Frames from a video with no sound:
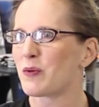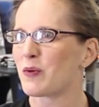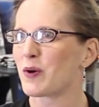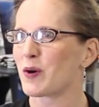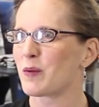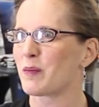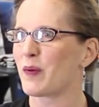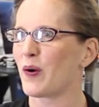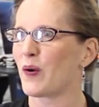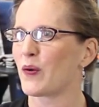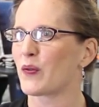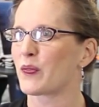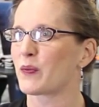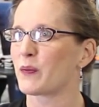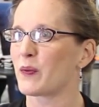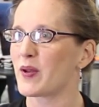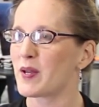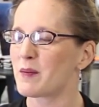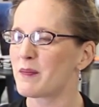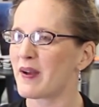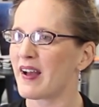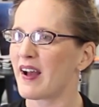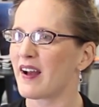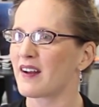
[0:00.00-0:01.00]
We're both
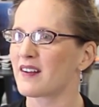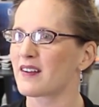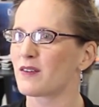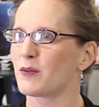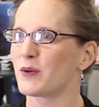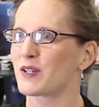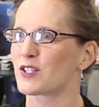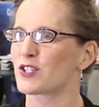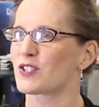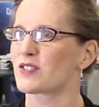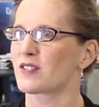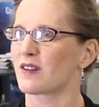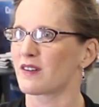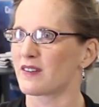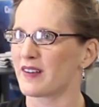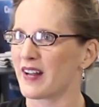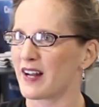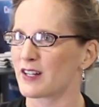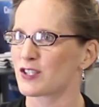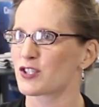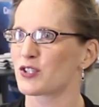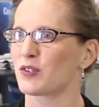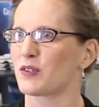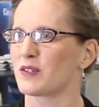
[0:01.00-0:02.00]
WeBest, which is our
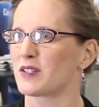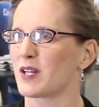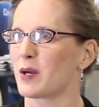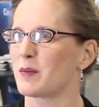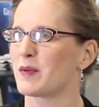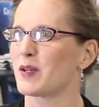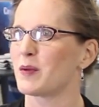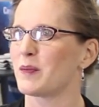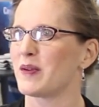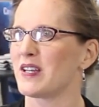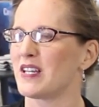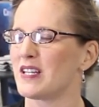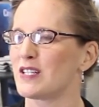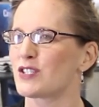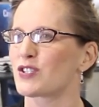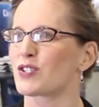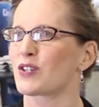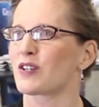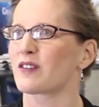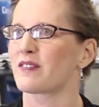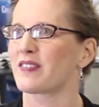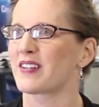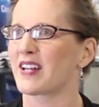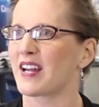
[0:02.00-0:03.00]
national WBE
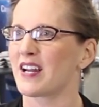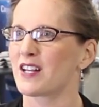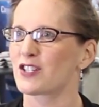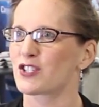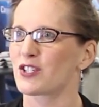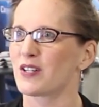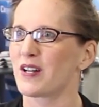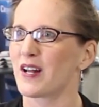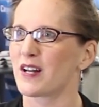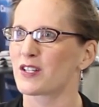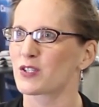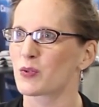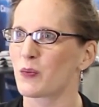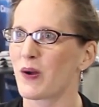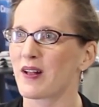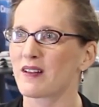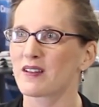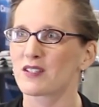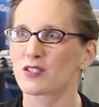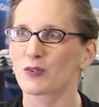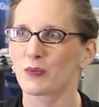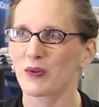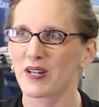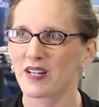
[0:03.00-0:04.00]
certification, as
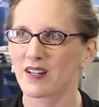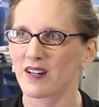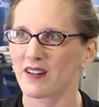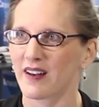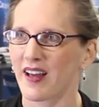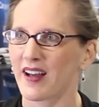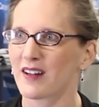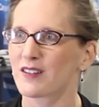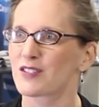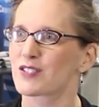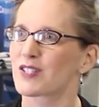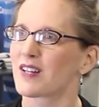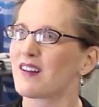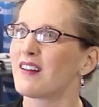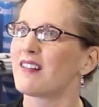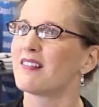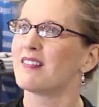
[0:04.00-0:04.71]
well as WeConnect,